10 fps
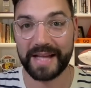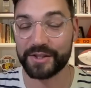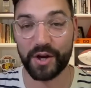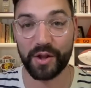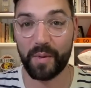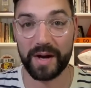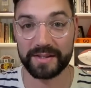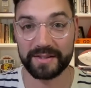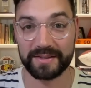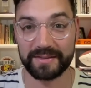all it
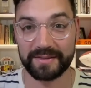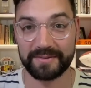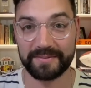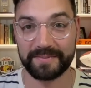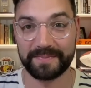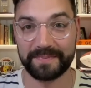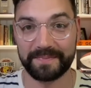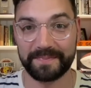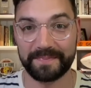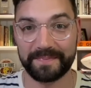was.
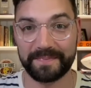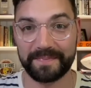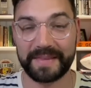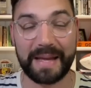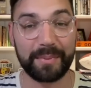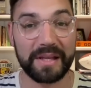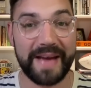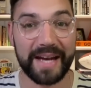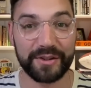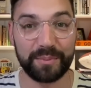They believe
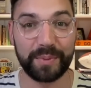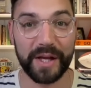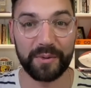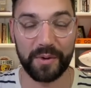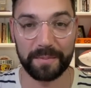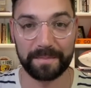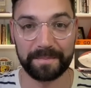attitude played a role.